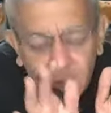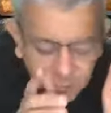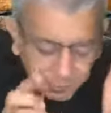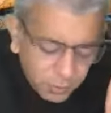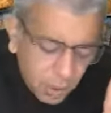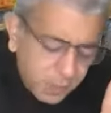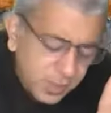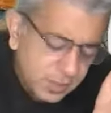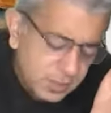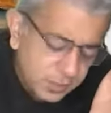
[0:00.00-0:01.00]
from here,
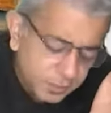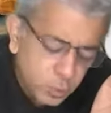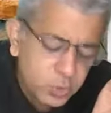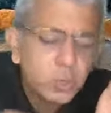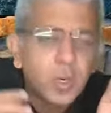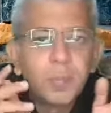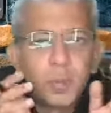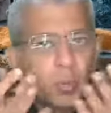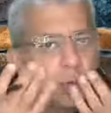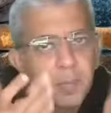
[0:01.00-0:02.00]
suppose you come to know
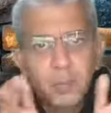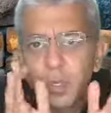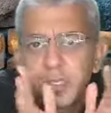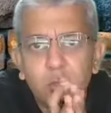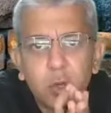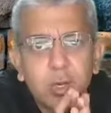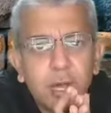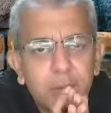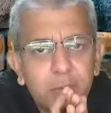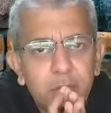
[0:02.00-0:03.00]
employees are not
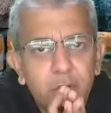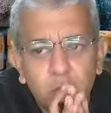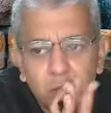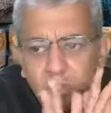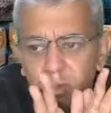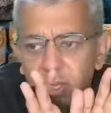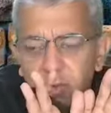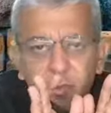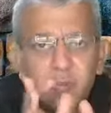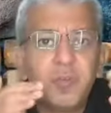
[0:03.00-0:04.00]
happy. Okay, so therefore,
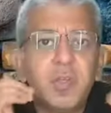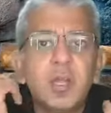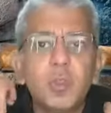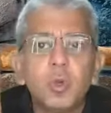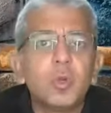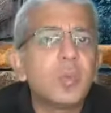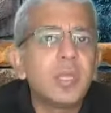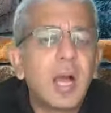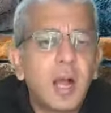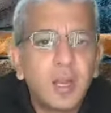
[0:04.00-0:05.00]
we are not doing
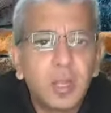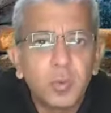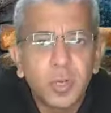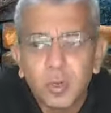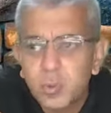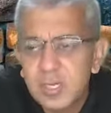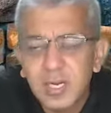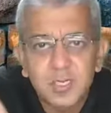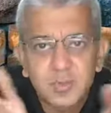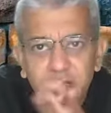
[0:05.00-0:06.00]
our duty to
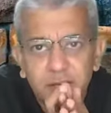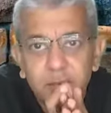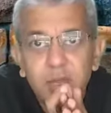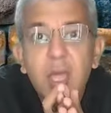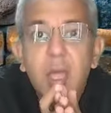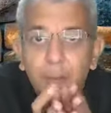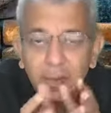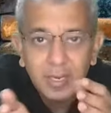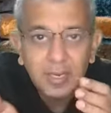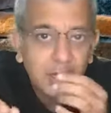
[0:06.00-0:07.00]
satisfy them. But
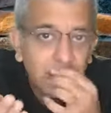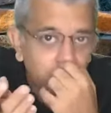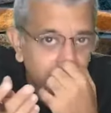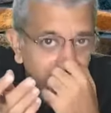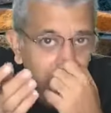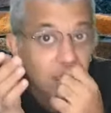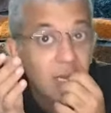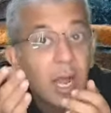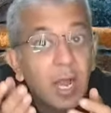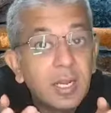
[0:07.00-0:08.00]
then try to be thinking,
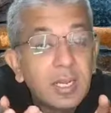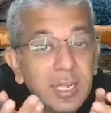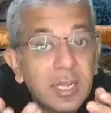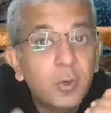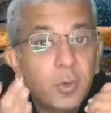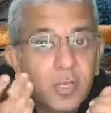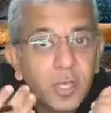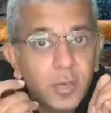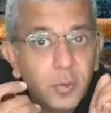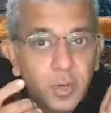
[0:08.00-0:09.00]
are they doing their
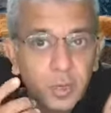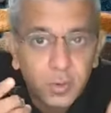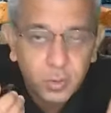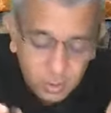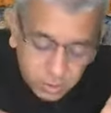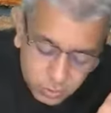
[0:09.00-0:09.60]
duty or not? So